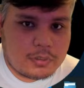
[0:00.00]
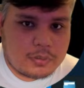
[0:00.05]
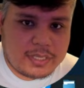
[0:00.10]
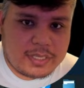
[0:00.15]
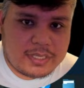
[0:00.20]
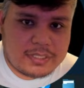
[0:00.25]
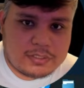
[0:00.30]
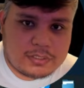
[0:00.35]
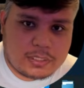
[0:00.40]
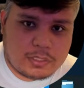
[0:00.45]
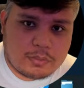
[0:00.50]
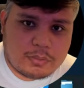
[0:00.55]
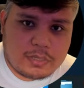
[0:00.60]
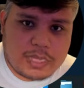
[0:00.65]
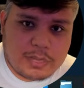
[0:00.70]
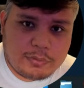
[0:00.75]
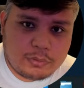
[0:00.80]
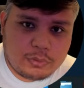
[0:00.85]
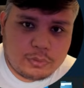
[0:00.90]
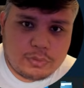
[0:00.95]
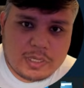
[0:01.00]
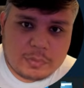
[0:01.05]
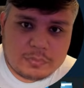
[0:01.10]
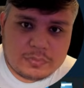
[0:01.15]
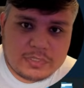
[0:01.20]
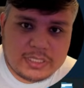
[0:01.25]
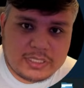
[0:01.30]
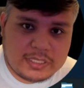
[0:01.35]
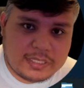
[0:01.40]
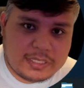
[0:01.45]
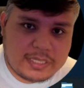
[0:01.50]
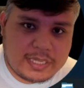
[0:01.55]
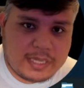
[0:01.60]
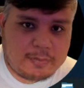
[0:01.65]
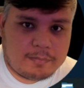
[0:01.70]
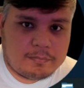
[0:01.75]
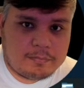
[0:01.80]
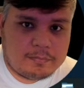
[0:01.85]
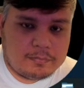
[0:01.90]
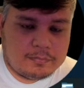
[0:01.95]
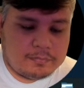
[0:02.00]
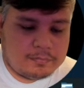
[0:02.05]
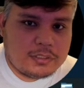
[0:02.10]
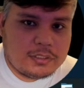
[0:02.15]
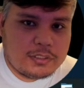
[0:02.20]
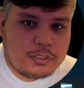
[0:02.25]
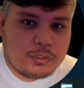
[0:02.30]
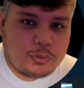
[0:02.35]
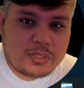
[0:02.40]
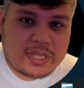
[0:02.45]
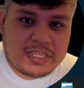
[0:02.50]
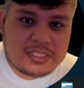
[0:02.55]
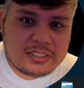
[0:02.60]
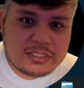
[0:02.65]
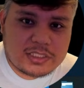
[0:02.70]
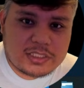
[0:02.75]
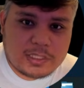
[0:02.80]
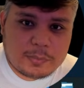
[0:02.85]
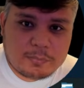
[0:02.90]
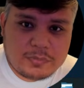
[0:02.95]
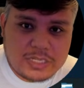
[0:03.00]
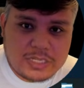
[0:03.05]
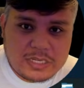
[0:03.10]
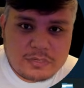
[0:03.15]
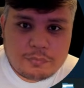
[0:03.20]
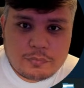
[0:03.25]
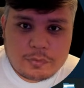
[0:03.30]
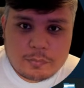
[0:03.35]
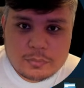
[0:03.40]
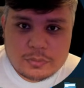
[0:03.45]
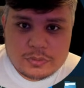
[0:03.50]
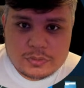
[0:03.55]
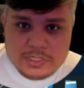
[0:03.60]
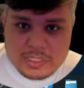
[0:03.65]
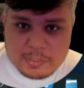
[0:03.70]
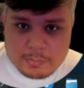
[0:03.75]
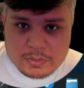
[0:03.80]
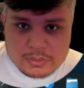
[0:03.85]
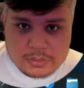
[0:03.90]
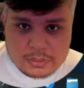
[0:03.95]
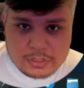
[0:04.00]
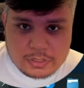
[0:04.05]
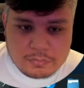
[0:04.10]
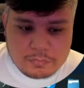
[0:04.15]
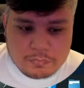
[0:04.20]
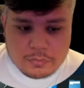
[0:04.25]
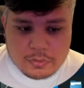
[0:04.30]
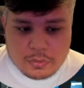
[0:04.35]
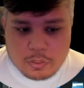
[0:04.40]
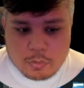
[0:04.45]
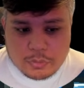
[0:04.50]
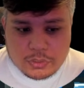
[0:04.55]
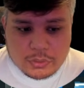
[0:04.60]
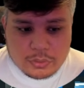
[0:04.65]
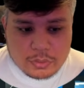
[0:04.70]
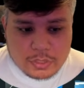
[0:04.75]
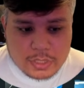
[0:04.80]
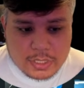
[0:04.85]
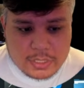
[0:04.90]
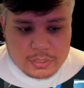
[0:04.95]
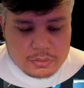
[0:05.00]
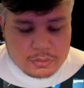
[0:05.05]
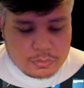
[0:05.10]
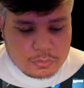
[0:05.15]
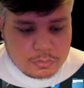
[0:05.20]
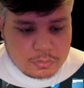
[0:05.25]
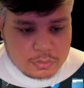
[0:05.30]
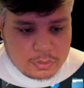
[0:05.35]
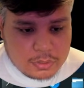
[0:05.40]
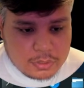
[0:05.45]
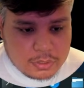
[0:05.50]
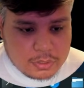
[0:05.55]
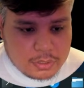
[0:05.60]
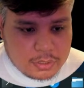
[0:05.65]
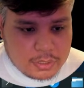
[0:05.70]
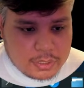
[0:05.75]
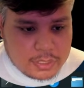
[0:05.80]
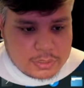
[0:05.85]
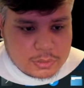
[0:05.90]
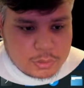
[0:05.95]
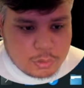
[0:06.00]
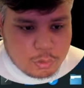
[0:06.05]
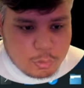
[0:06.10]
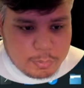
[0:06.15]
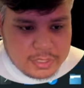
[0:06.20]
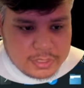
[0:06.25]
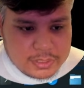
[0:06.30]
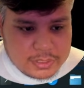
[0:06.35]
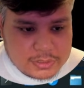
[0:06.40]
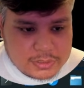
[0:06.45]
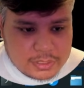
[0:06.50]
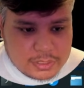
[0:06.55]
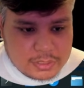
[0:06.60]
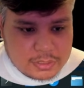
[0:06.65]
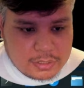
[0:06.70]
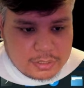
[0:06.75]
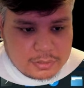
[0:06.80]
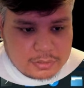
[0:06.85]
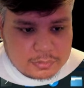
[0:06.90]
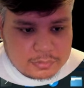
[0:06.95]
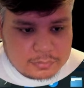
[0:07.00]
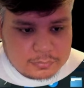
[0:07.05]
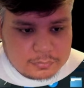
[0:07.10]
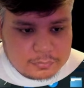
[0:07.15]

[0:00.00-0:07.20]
Okay, so how do you update a game? You can't just update from Steam itself. What you're gonna do is open Accela